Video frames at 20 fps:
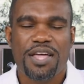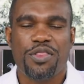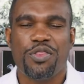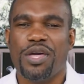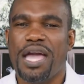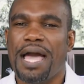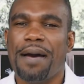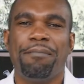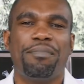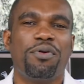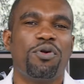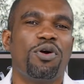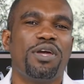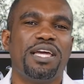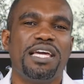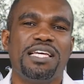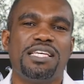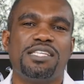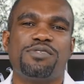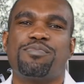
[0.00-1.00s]
The
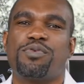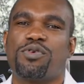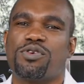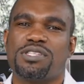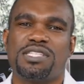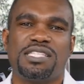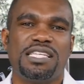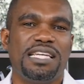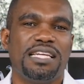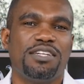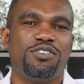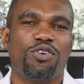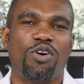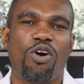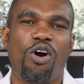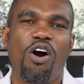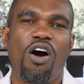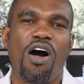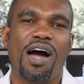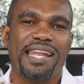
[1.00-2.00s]
employees proceeded to
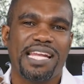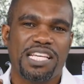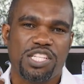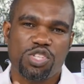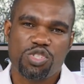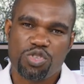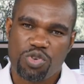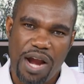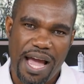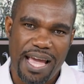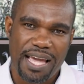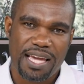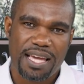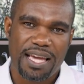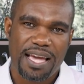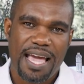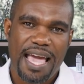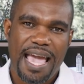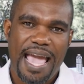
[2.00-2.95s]
go on a strike.